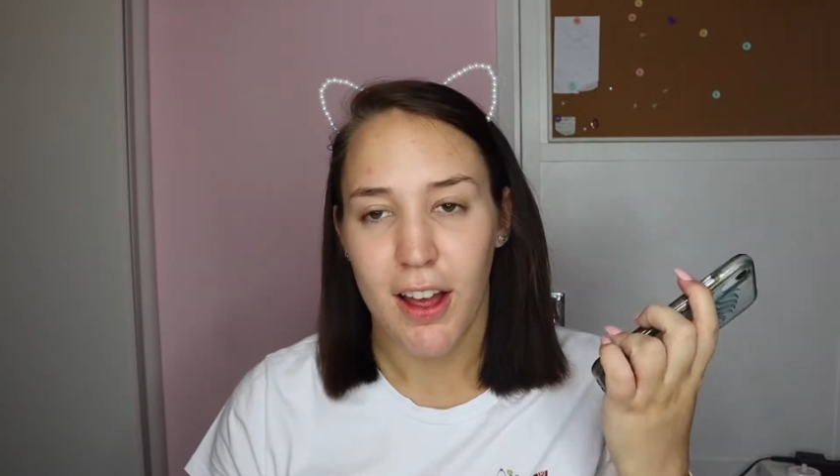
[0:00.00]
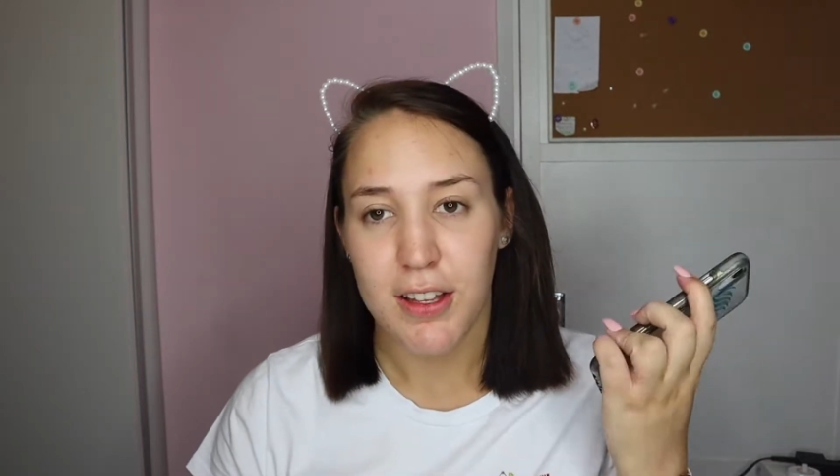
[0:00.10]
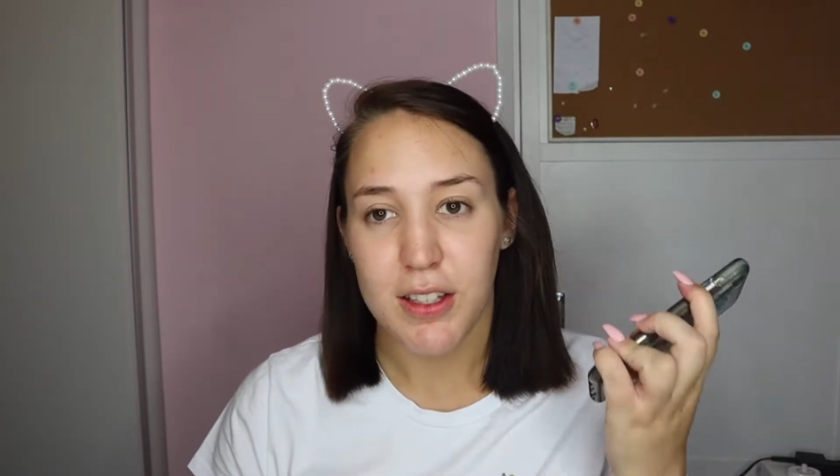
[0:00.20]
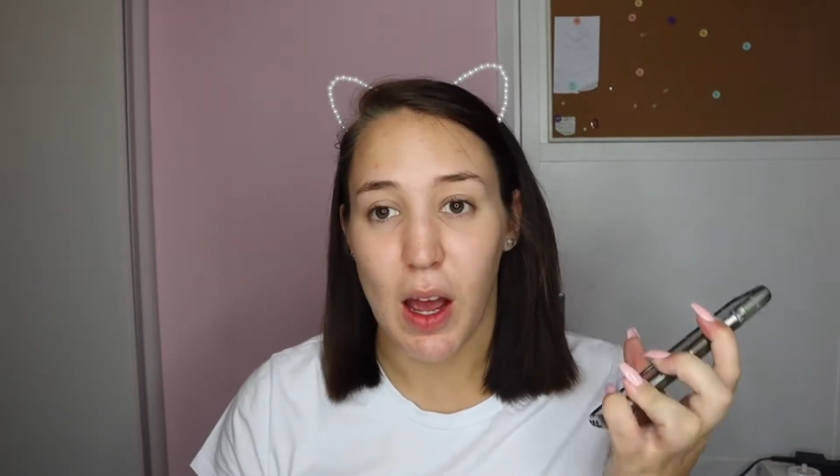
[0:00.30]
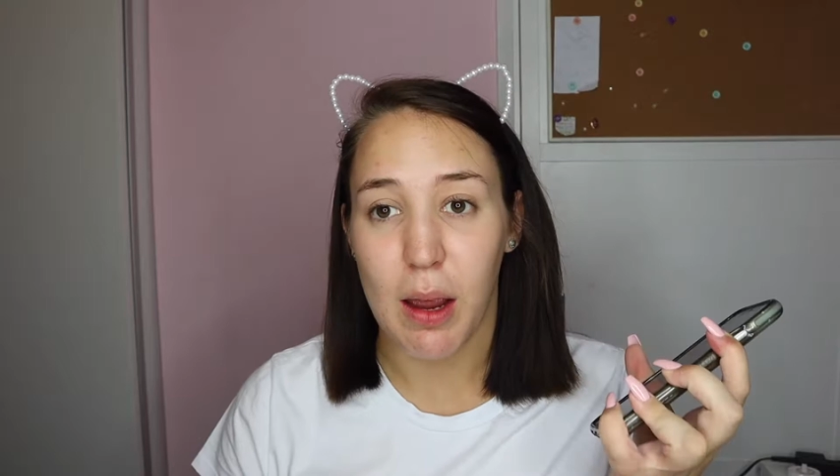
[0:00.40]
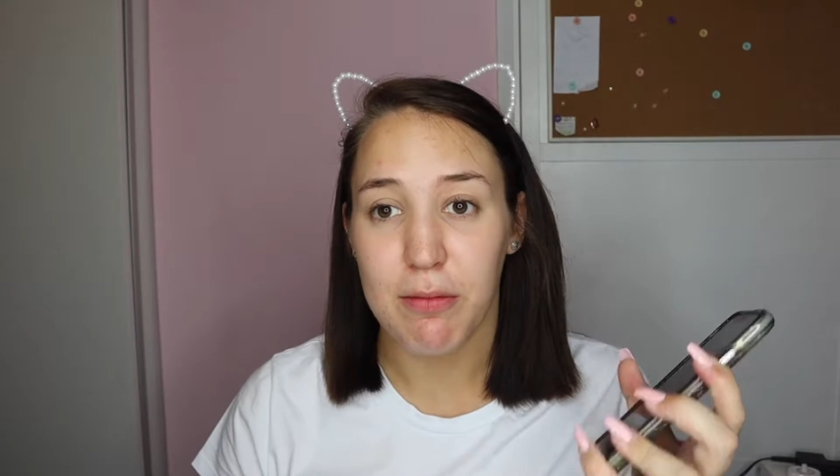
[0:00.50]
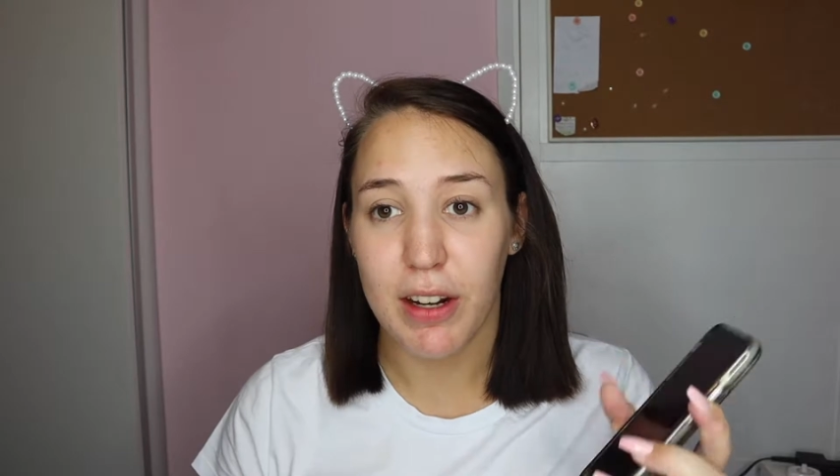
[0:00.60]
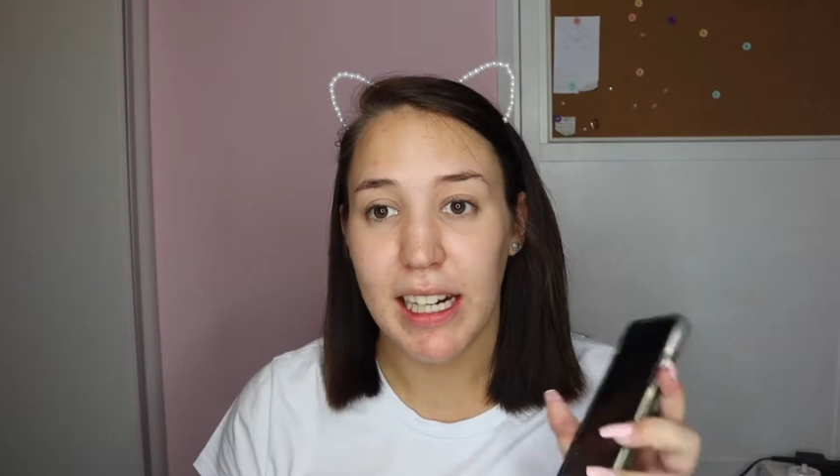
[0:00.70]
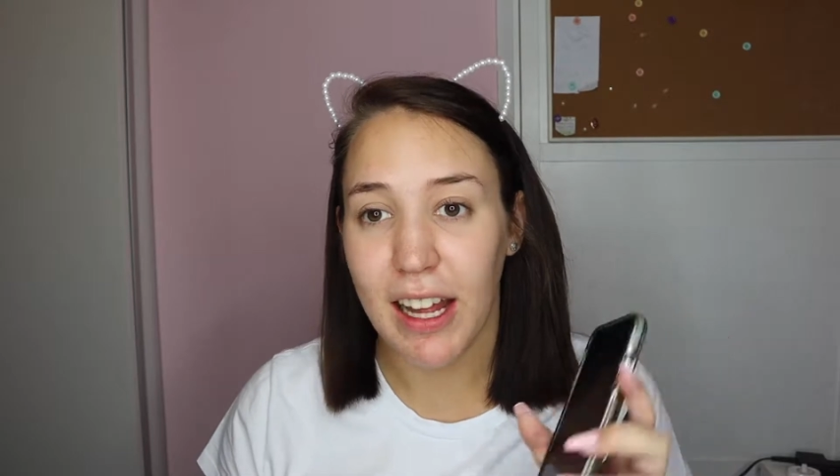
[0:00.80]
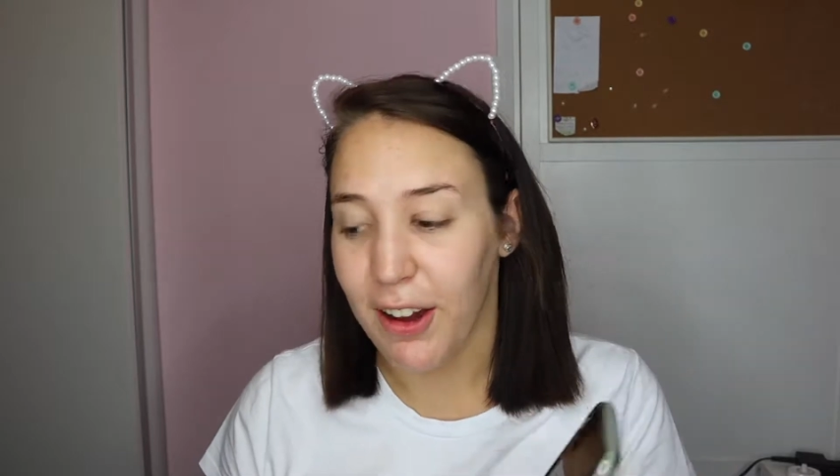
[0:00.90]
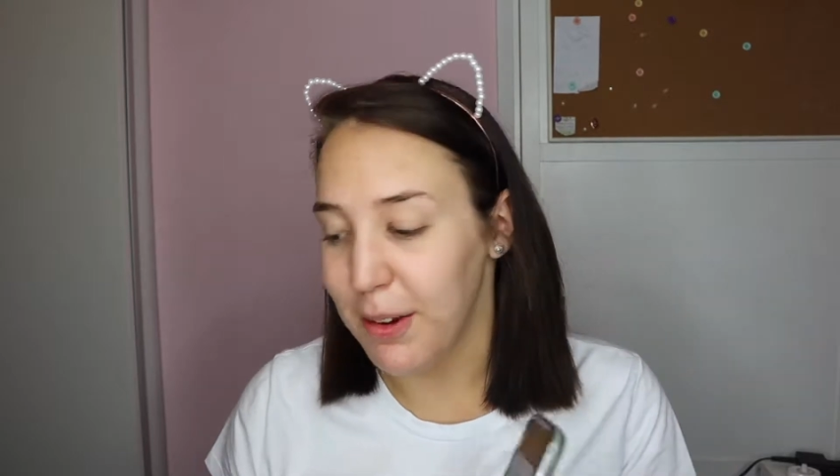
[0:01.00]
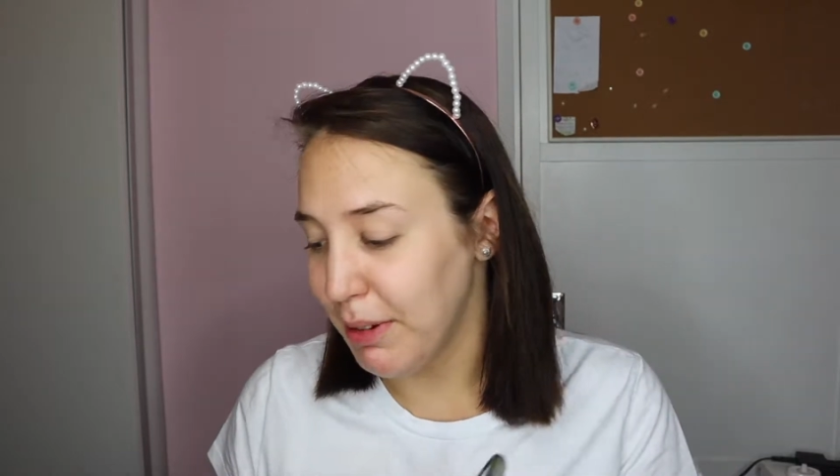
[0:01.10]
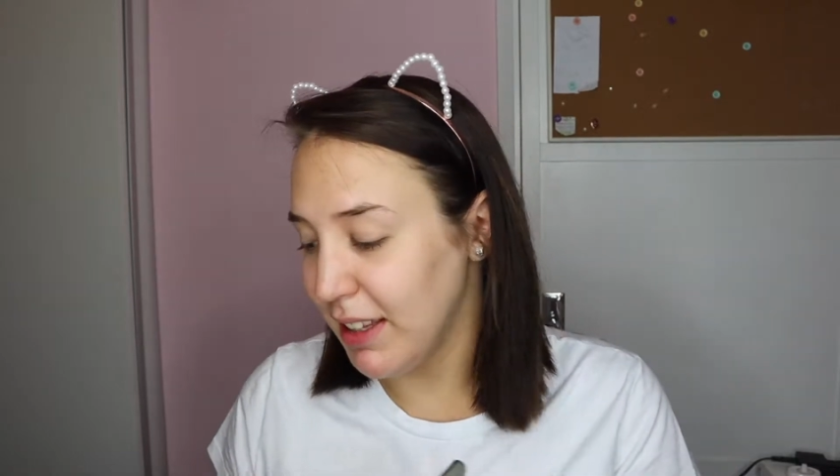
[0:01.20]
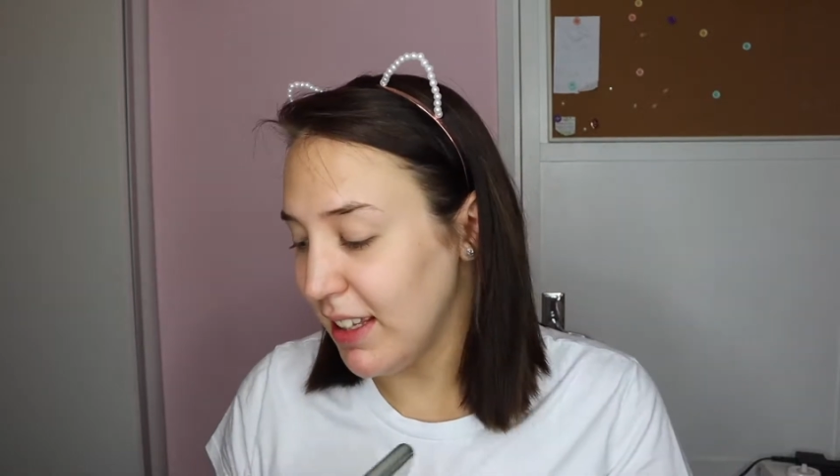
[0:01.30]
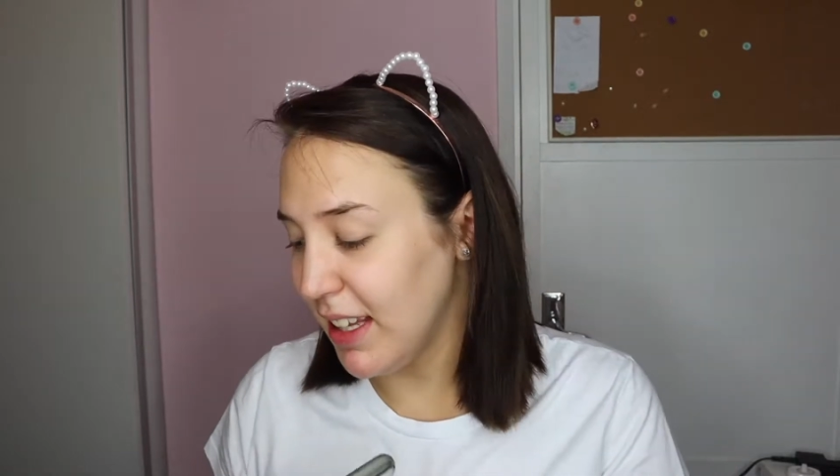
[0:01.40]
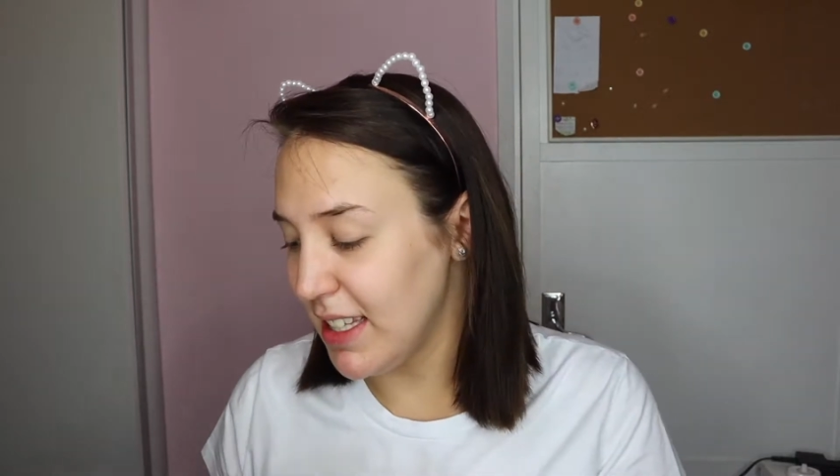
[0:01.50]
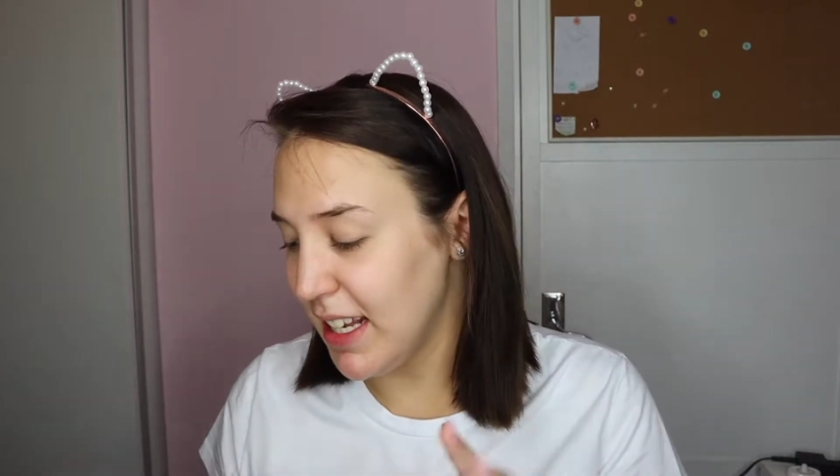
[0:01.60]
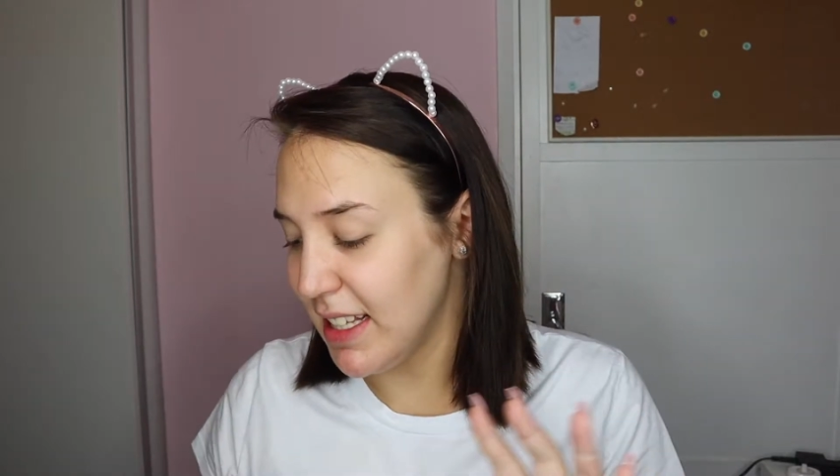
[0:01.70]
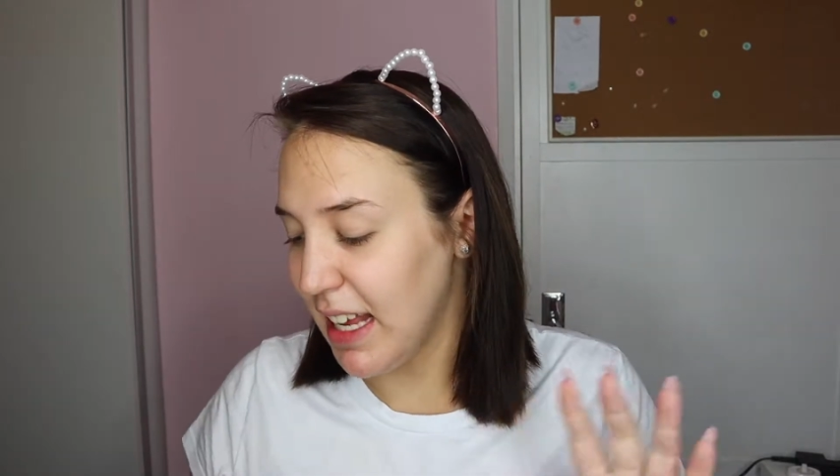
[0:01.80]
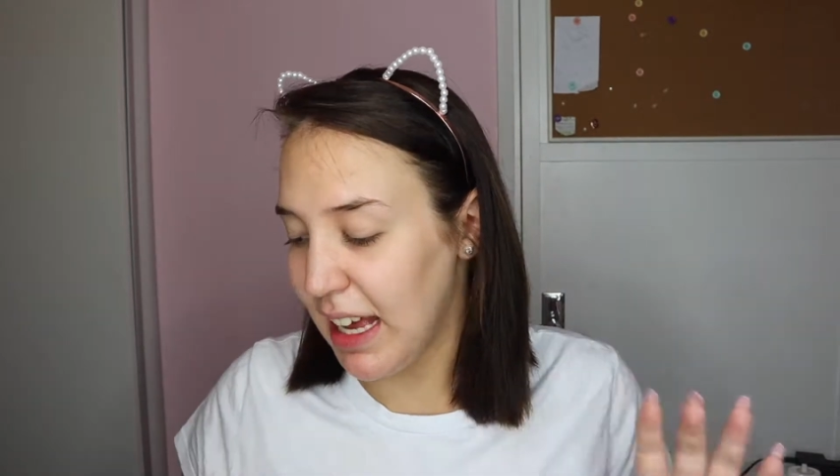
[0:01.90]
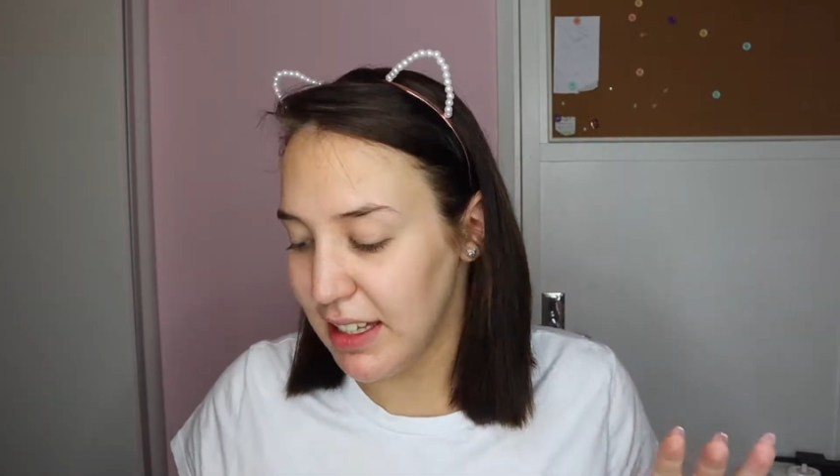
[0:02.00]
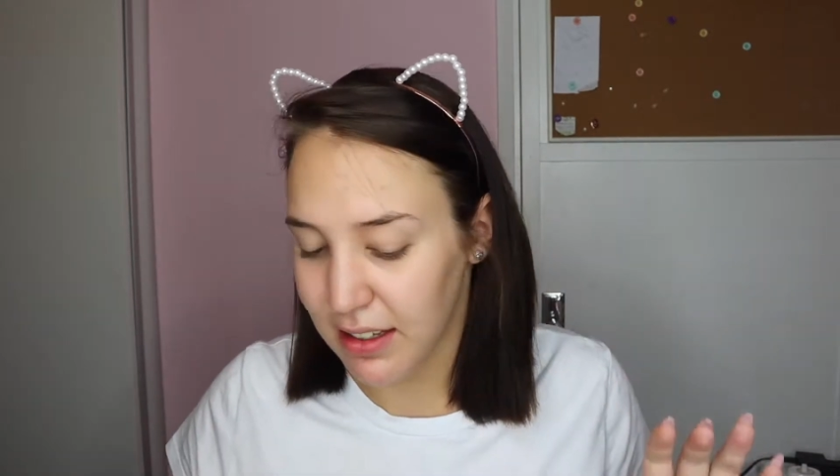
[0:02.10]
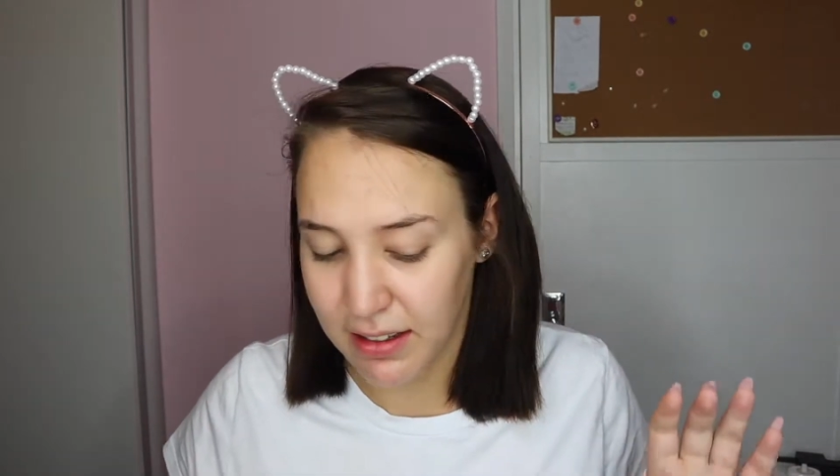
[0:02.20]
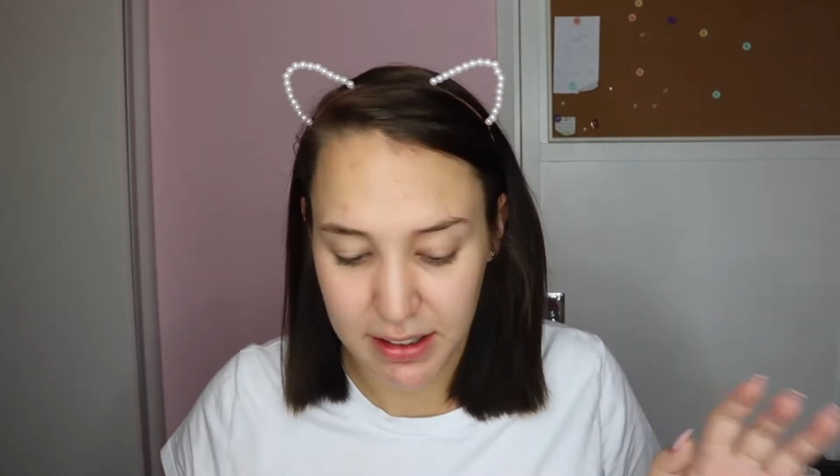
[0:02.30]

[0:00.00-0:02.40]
So I'm really hoping that this is as